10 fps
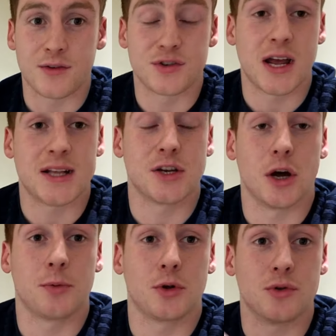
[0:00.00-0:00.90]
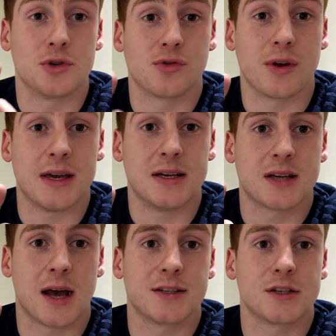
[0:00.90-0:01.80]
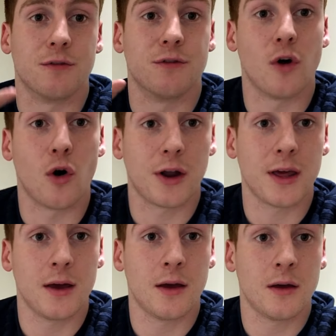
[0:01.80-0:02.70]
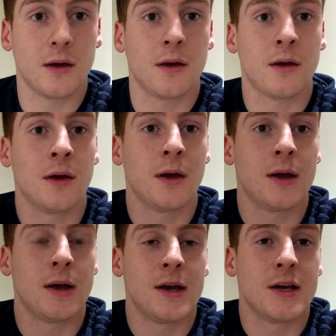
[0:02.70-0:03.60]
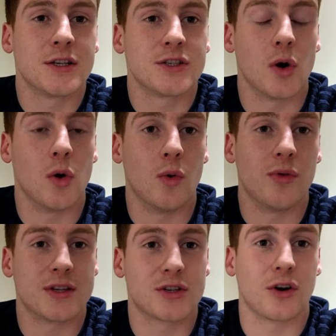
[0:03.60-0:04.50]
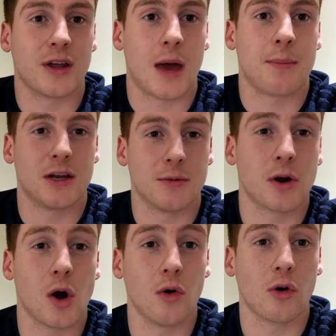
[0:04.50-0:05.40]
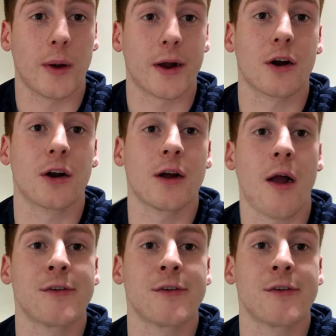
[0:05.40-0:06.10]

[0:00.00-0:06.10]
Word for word: I've changed it up to three sets of forty. So this is gonna get me to my goal quicker.